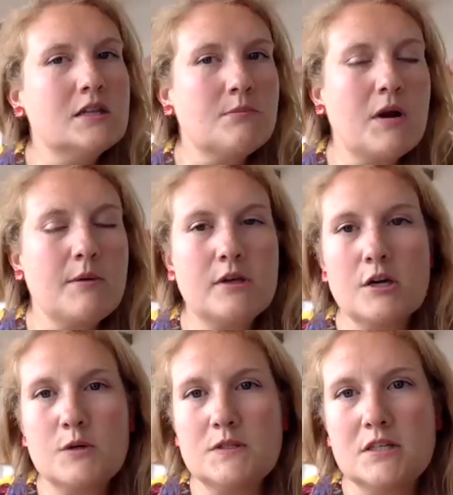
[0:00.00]
that probably
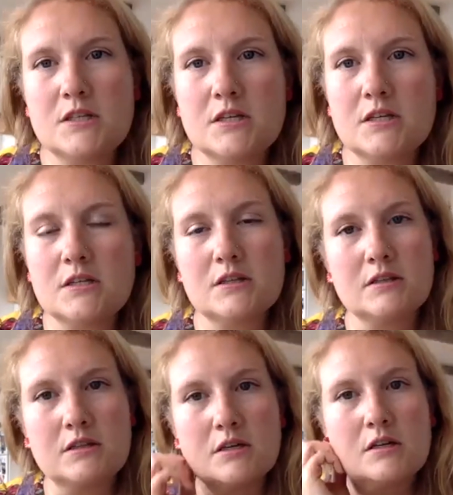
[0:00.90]
goes to
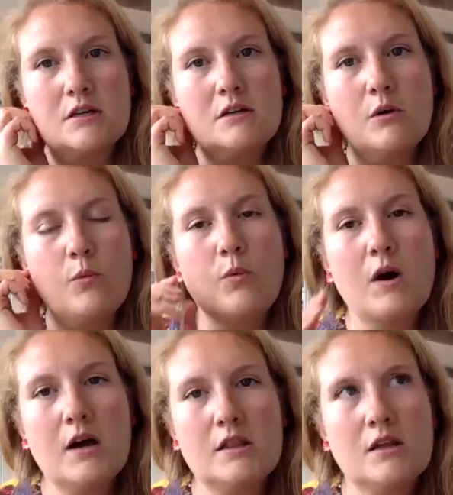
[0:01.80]

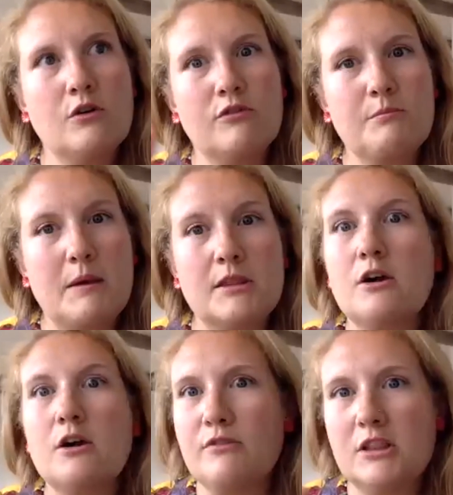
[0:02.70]
maybe the
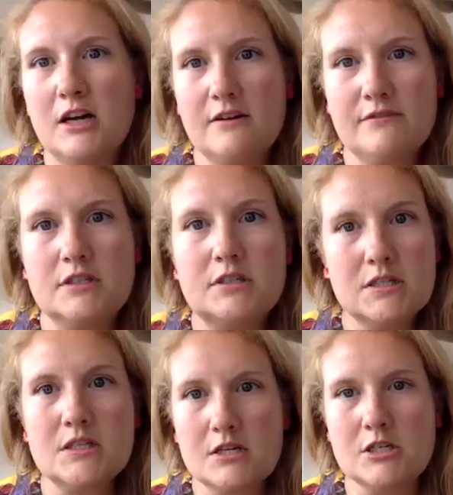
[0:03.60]
overloved
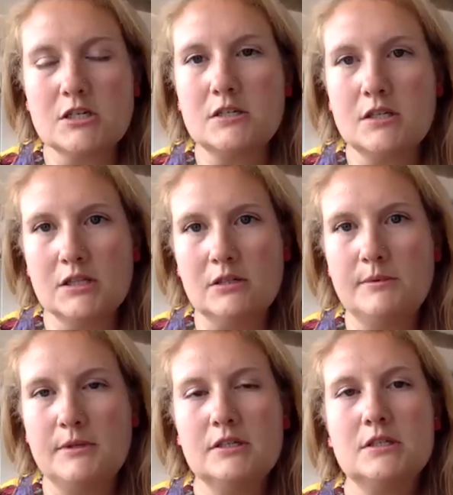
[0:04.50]
discussion a little
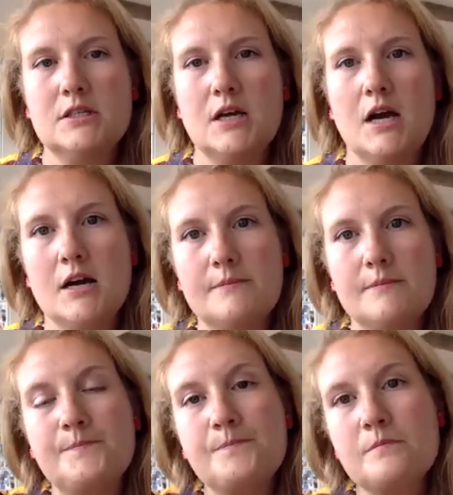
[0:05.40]
bit,
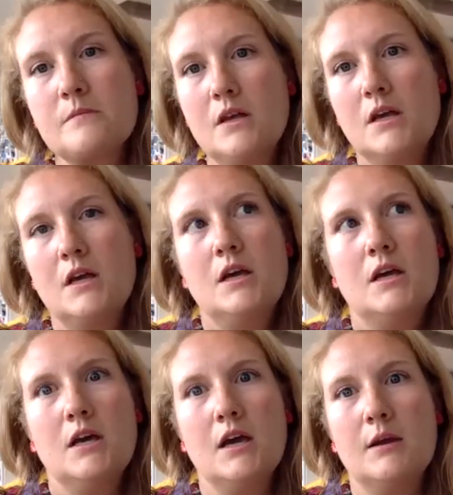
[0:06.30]
and
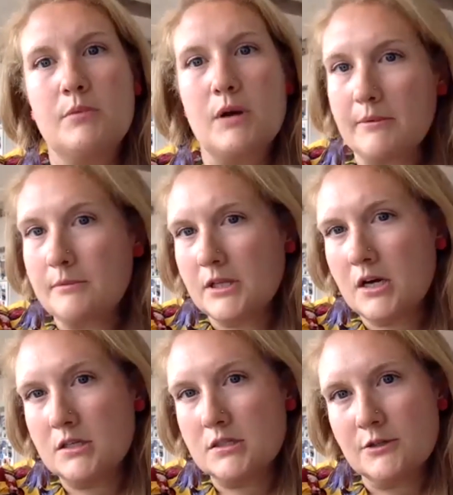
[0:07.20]
probably
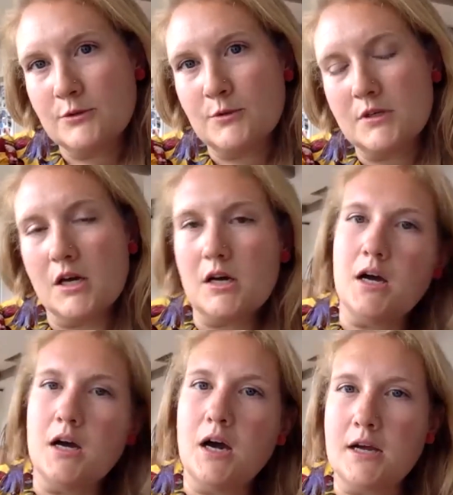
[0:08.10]
also
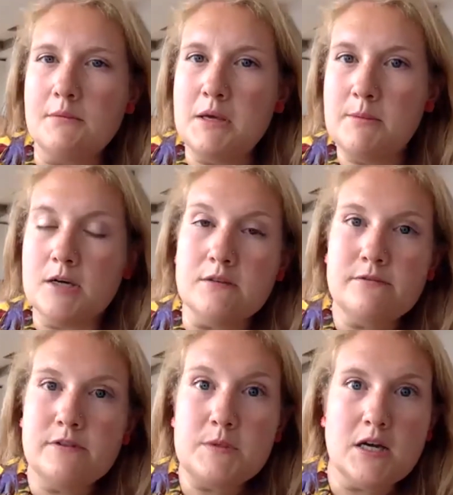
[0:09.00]
kind of maybe on the
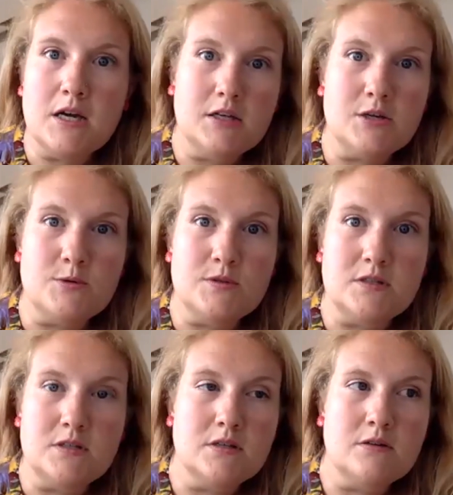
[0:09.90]
flip side goes
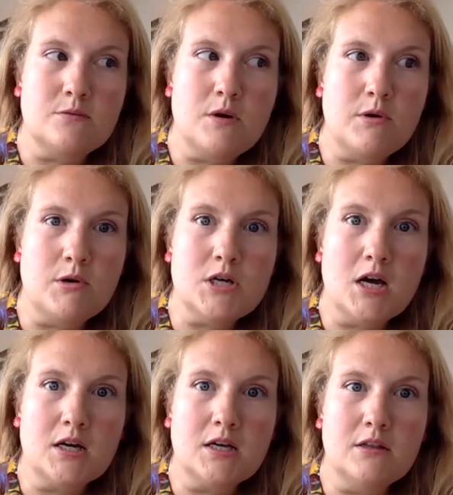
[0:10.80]
to what we were
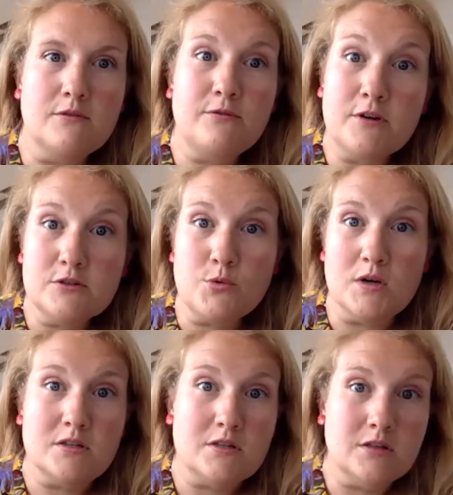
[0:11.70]
talking, the first
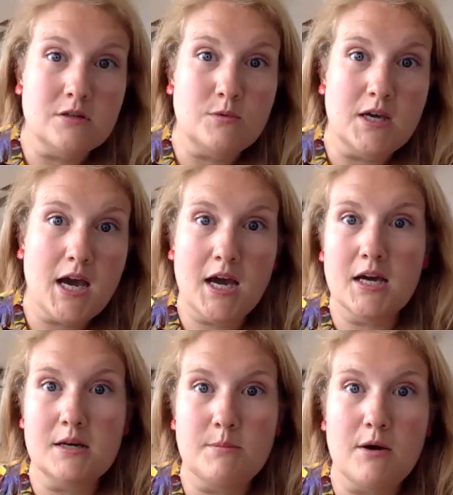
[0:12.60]
question that we
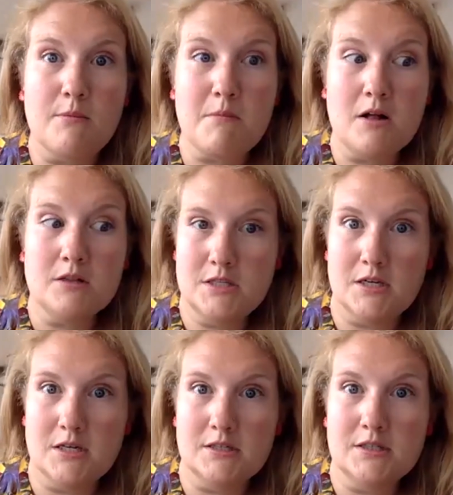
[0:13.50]
had about
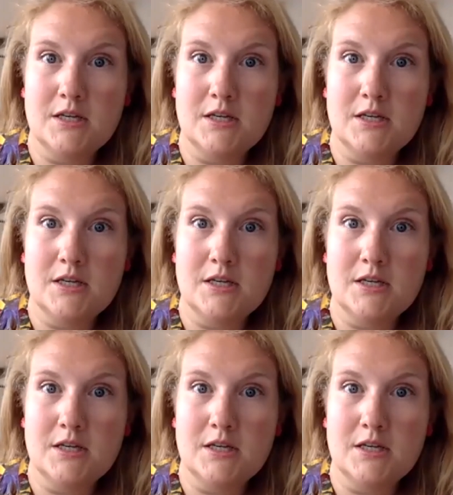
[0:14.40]
Malta,